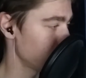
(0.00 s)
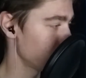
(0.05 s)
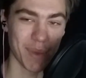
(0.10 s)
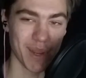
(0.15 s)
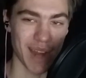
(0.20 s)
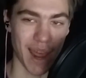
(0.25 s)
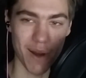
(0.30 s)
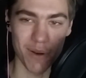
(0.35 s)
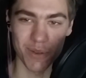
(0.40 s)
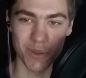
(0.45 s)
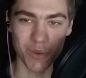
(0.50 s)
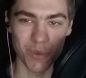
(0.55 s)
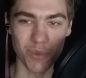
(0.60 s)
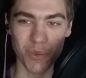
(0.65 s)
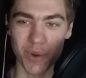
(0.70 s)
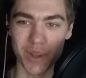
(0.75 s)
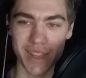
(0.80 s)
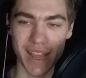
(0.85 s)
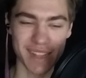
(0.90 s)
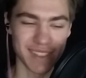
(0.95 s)
I mean, I don't
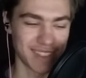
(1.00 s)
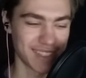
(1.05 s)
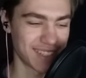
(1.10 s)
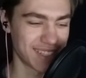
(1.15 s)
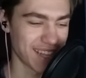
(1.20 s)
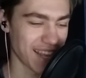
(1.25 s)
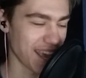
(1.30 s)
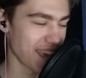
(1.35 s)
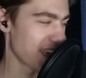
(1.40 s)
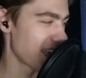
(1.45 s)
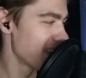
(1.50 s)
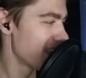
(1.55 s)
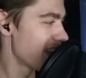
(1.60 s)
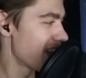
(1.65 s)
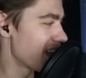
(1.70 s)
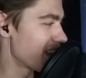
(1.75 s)
know what else to say.